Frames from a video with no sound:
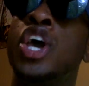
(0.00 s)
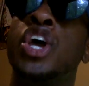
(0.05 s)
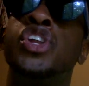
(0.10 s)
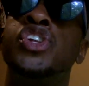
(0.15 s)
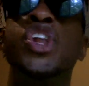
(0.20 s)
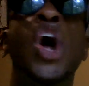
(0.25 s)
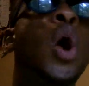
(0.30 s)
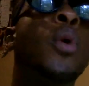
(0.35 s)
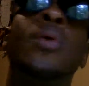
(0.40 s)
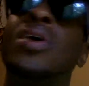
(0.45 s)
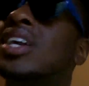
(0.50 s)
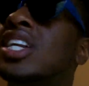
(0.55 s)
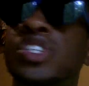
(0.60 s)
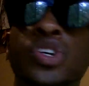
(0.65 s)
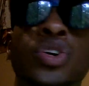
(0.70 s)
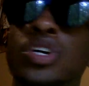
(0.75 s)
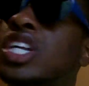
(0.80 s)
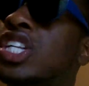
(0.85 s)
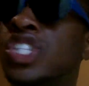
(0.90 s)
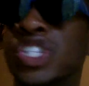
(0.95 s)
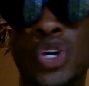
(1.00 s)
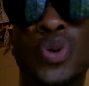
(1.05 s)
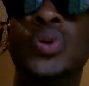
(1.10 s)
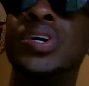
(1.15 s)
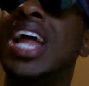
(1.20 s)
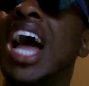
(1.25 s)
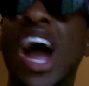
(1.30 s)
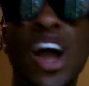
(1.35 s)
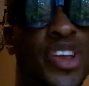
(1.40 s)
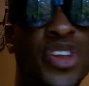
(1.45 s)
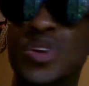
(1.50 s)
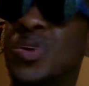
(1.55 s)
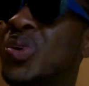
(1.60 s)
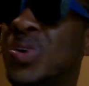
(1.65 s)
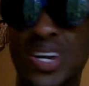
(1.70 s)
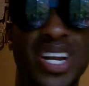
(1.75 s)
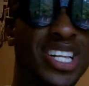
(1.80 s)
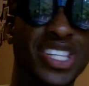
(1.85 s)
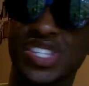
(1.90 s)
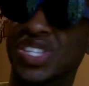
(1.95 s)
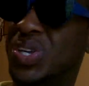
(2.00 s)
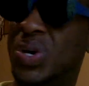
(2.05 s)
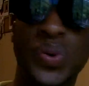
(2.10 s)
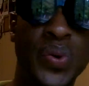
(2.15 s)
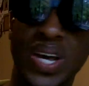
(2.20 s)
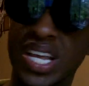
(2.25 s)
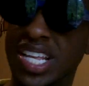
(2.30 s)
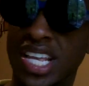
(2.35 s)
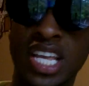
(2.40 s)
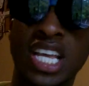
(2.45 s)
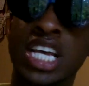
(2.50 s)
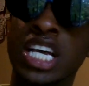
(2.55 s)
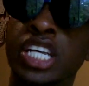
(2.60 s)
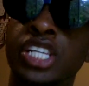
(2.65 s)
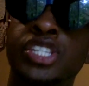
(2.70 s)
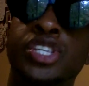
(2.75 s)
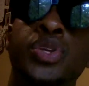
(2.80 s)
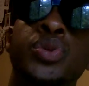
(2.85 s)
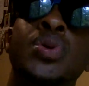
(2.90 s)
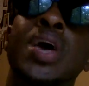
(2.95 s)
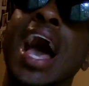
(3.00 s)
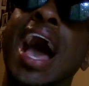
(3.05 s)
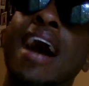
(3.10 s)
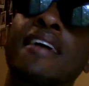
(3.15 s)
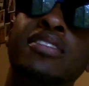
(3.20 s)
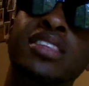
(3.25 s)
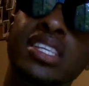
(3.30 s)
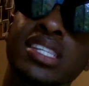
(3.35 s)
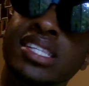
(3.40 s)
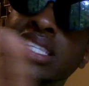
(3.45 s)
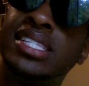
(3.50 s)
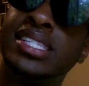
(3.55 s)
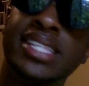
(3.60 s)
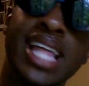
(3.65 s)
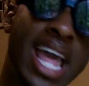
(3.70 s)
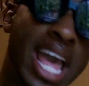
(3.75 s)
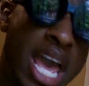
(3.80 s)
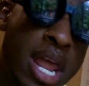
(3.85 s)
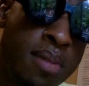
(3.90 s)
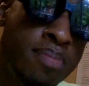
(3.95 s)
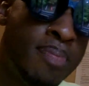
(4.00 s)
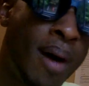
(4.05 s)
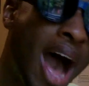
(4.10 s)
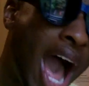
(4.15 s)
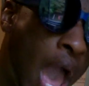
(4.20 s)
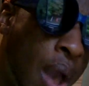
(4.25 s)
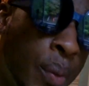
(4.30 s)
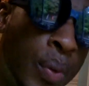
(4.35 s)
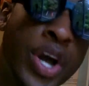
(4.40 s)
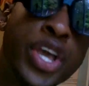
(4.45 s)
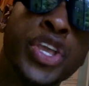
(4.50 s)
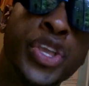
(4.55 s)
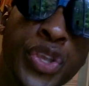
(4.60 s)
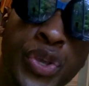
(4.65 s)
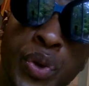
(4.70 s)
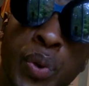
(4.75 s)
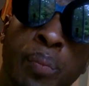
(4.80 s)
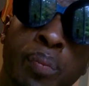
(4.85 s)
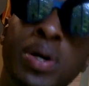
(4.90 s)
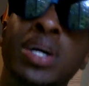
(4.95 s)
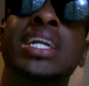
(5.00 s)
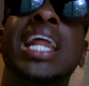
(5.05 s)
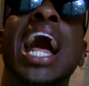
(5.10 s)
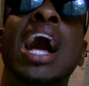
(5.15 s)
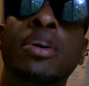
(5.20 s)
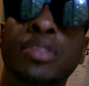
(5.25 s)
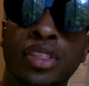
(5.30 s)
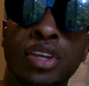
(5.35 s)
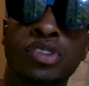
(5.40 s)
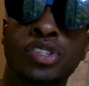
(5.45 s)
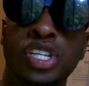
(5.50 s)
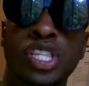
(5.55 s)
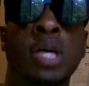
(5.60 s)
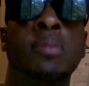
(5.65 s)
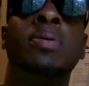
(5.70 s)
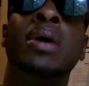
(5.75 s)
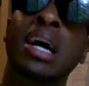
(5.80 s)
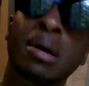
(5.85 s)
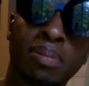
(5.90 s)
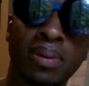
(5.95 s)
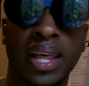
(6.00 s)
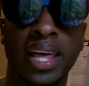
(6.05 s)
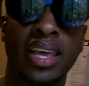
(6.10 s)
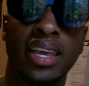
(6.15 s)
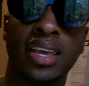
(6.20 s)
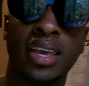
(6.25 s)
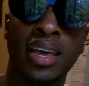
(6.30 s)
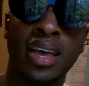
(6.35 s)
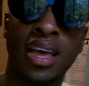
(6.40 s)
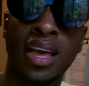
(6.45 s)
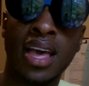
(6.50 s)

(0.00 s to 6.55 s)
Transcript: No one is going to do it how you're going to do it. So you have to stand by what you put out there to the public.